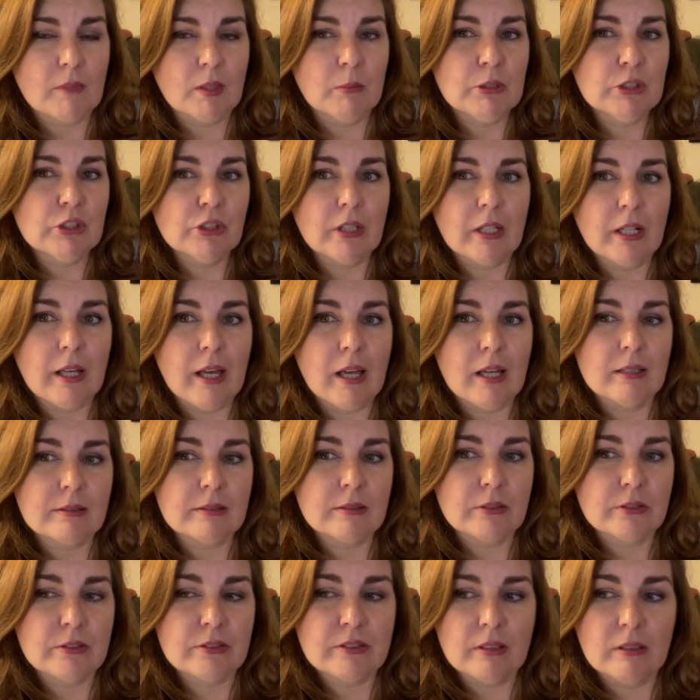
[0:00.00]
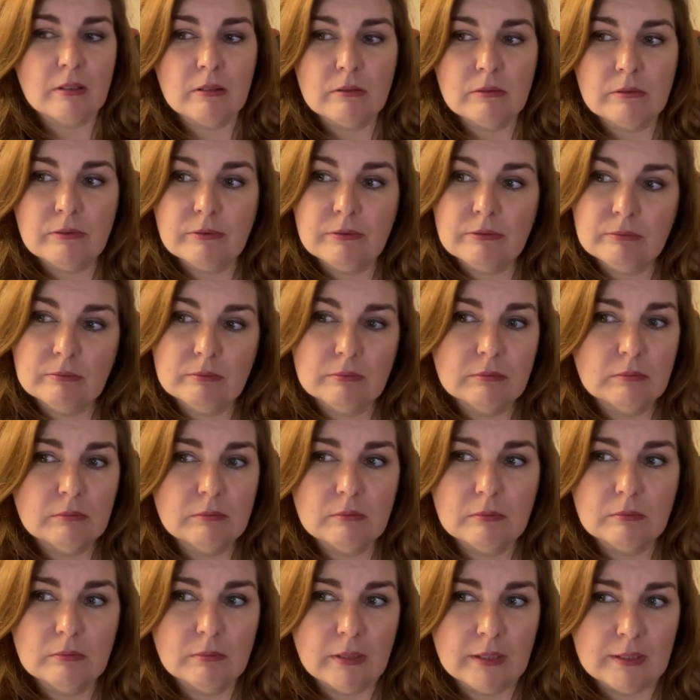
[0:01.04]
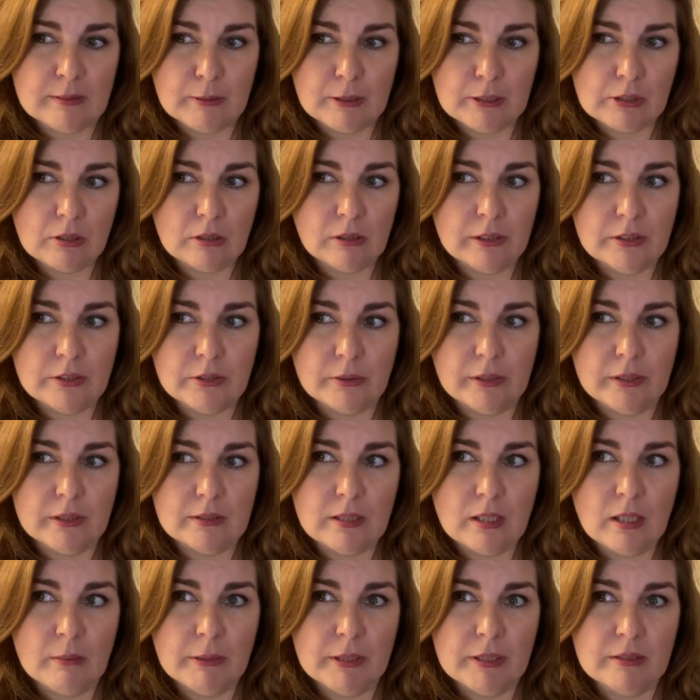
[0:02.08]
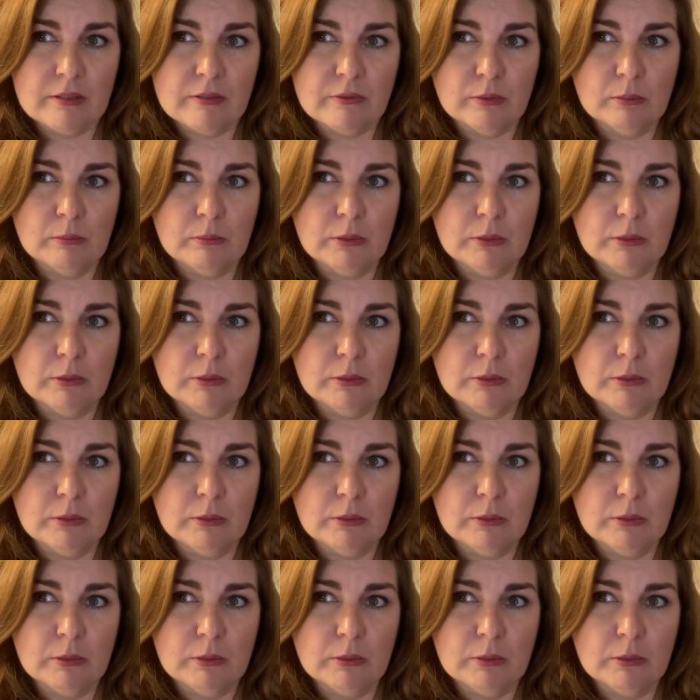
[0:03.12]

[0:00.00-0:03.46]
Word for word: But you got to ask yourself, especially during the time of this full